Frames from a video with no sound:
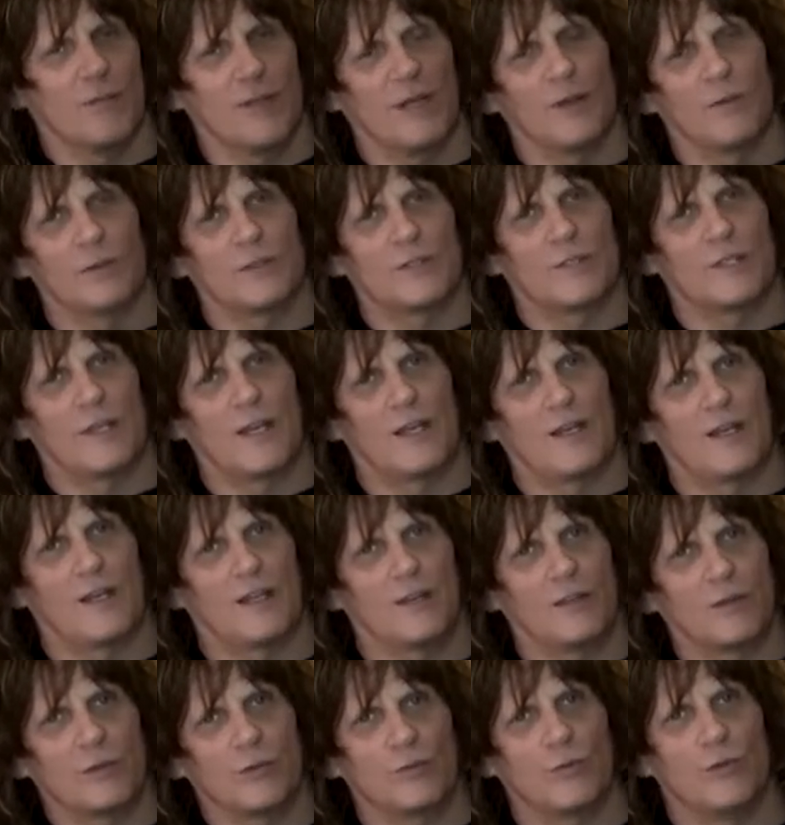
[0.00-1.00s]
That was kind of
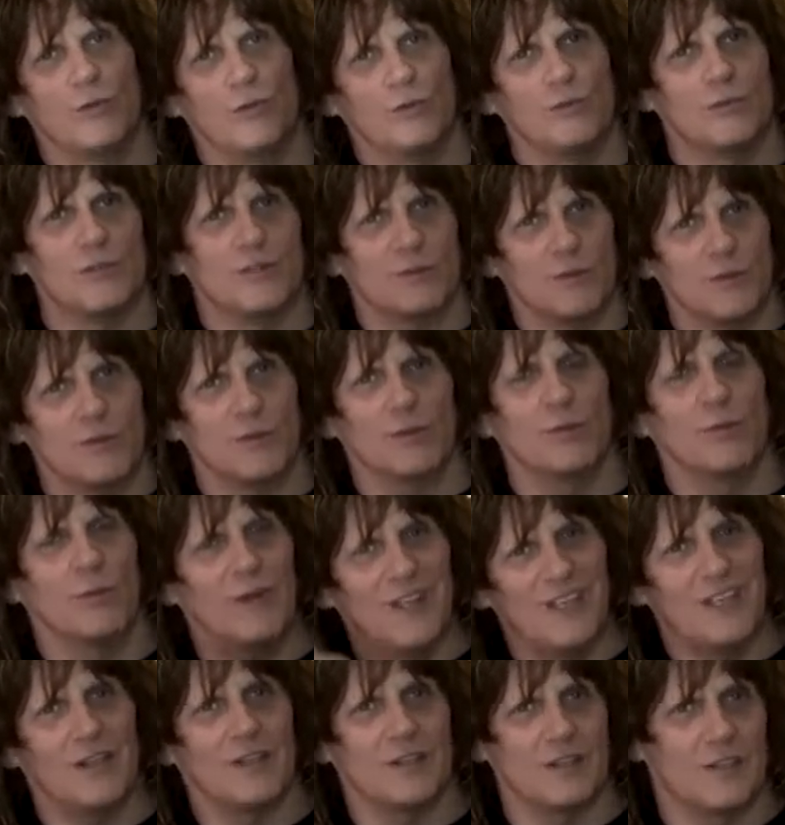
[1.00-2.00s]
like the roots. But the
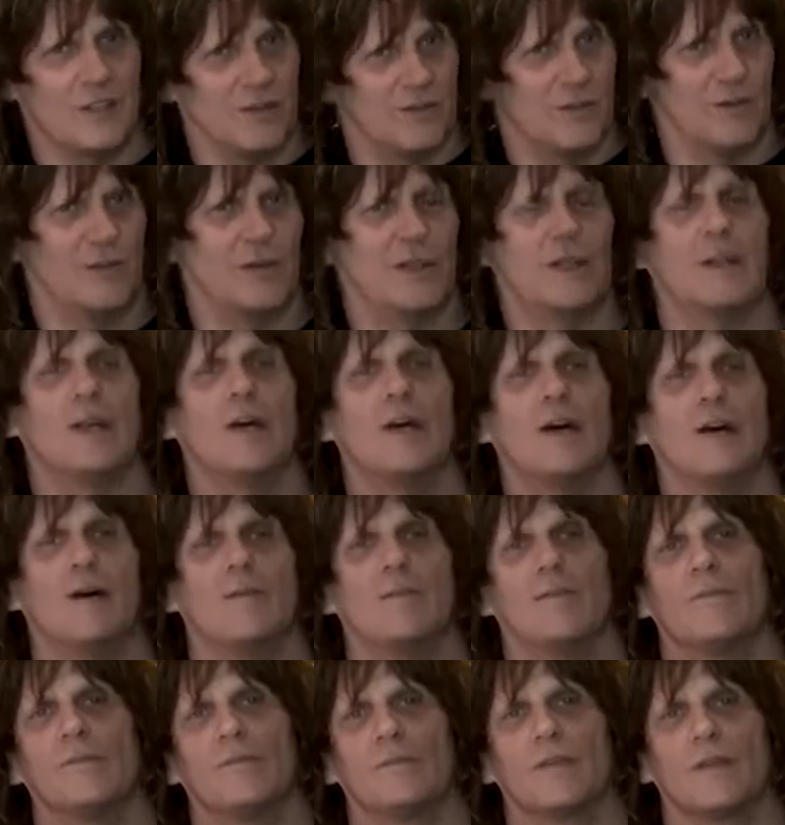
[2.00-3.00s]
wings have only
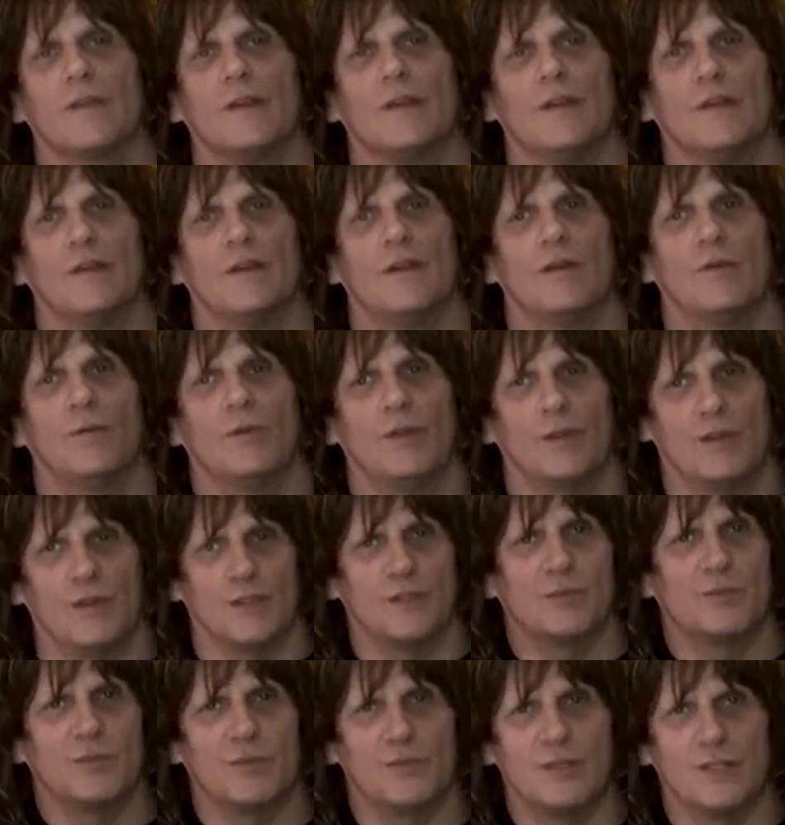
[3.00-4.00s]
come with
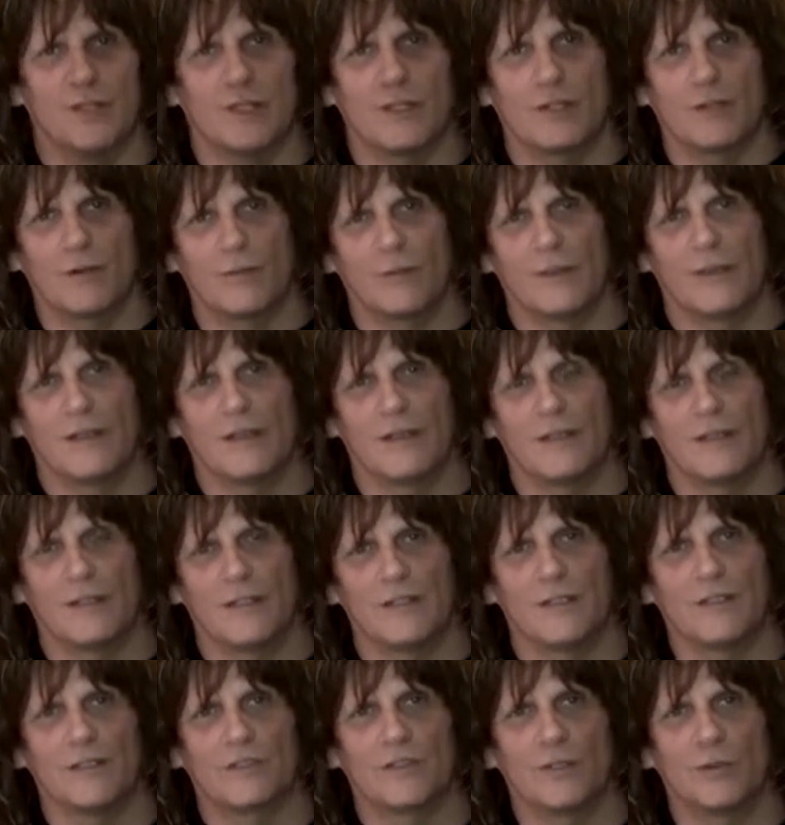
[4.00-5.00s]
this particular band
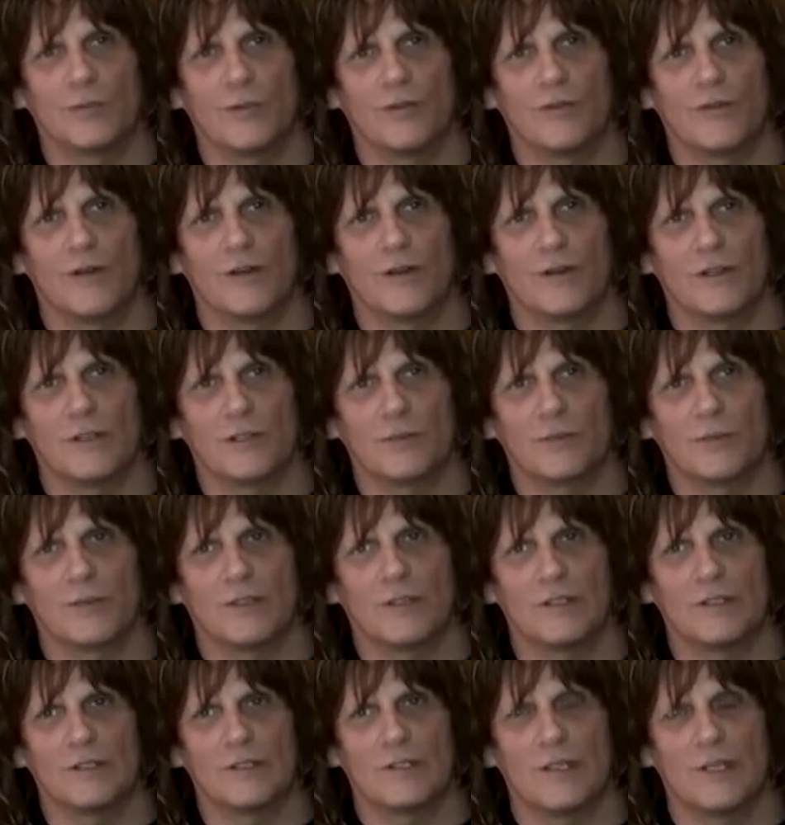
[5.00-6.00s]
and this group of artists,
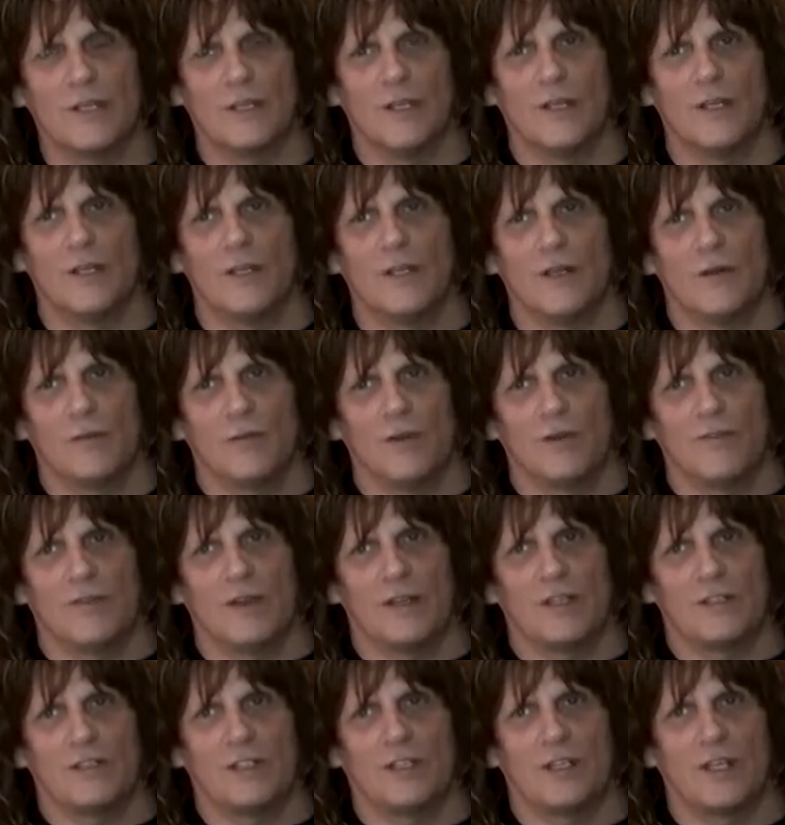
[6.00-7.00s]
because we've
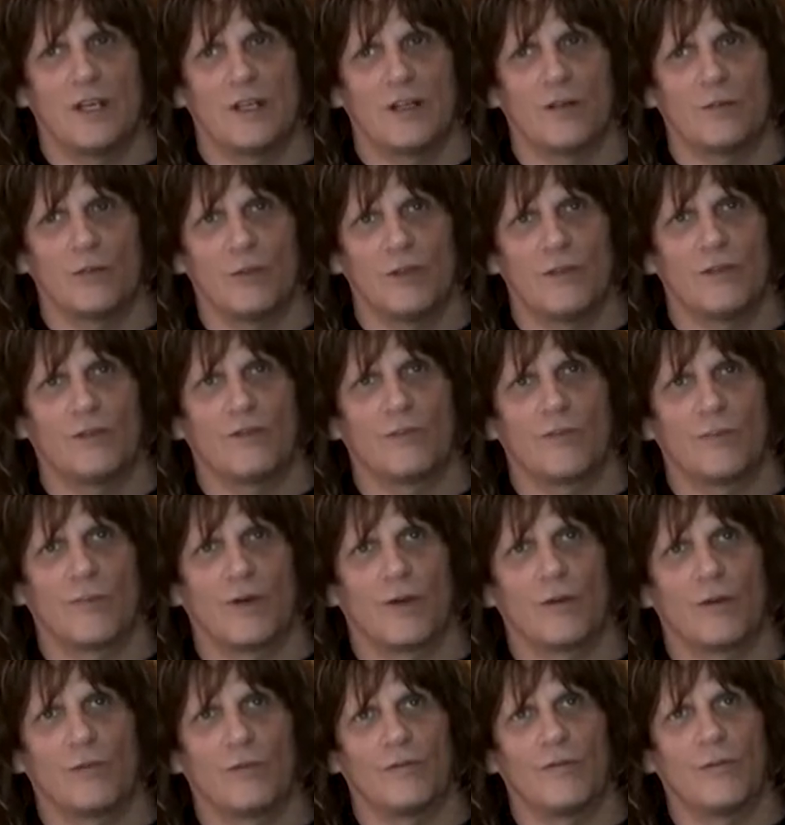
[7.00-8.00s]
actually kind of written from
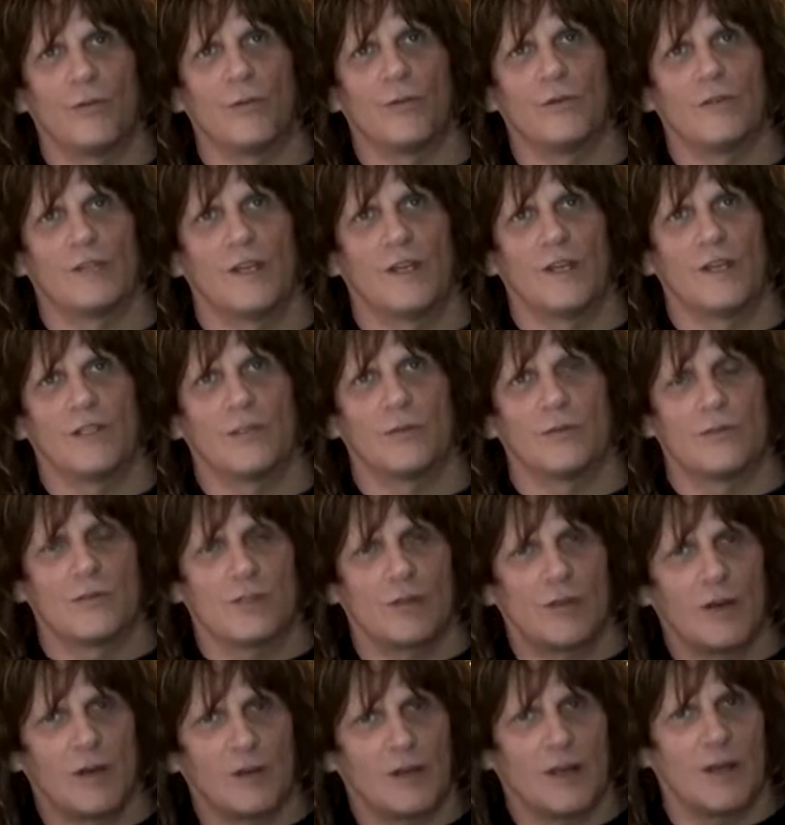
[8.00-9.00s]
our own fortes, which
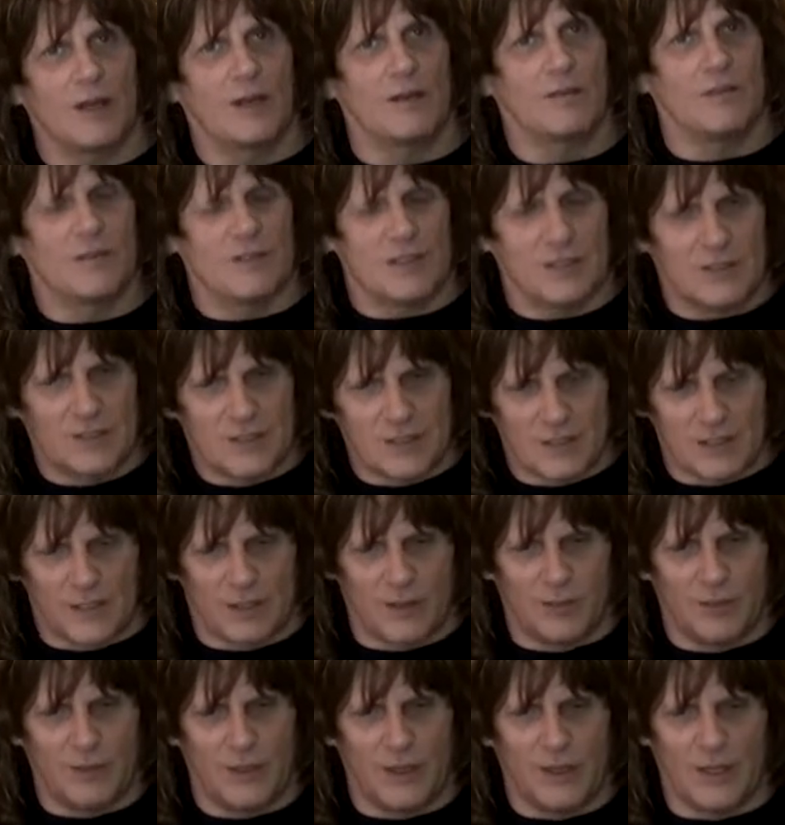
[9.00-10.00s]
are all kind of, as I said at
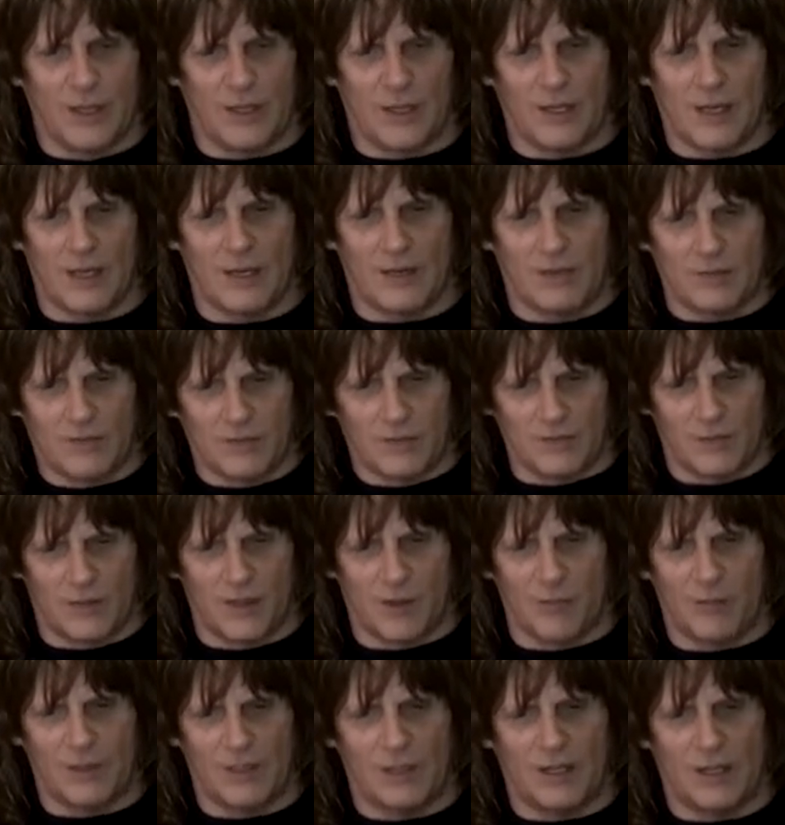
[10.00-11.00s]
the beginning, kind of
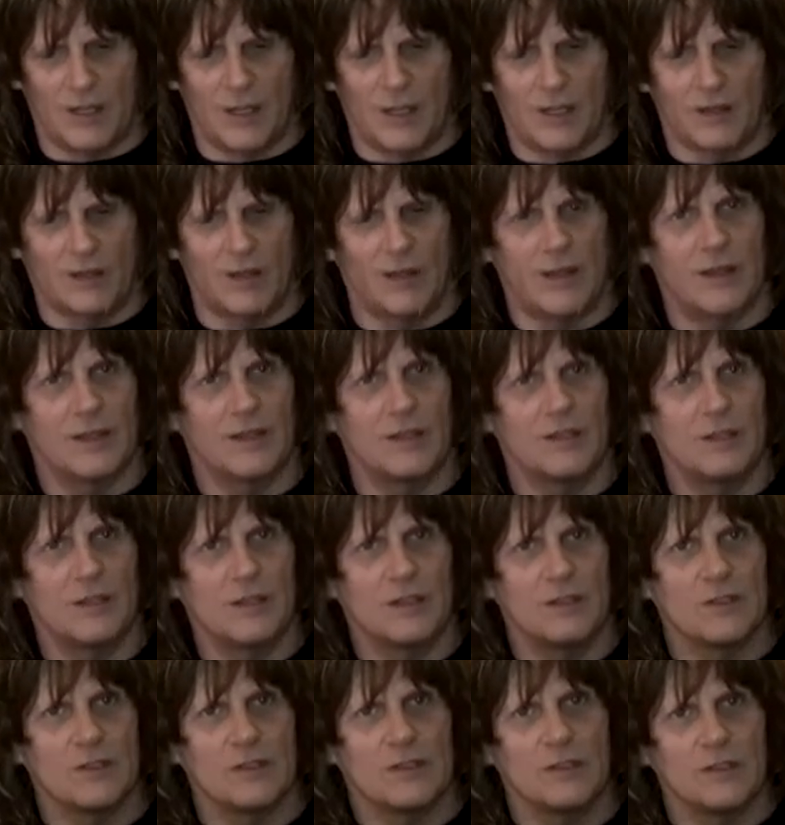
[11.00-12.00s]
coming together like
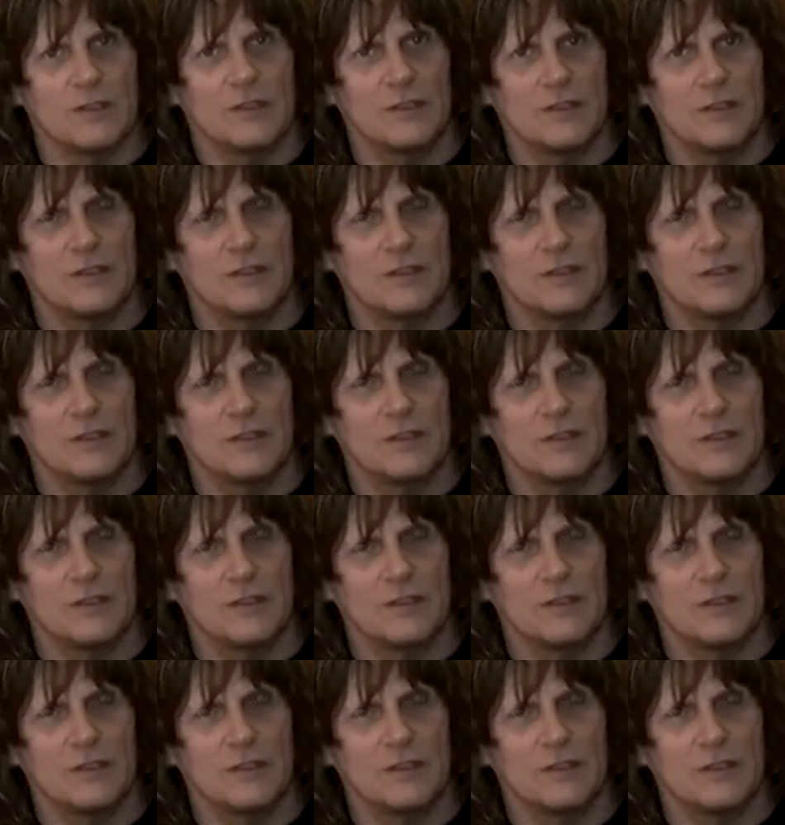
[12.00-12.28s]
this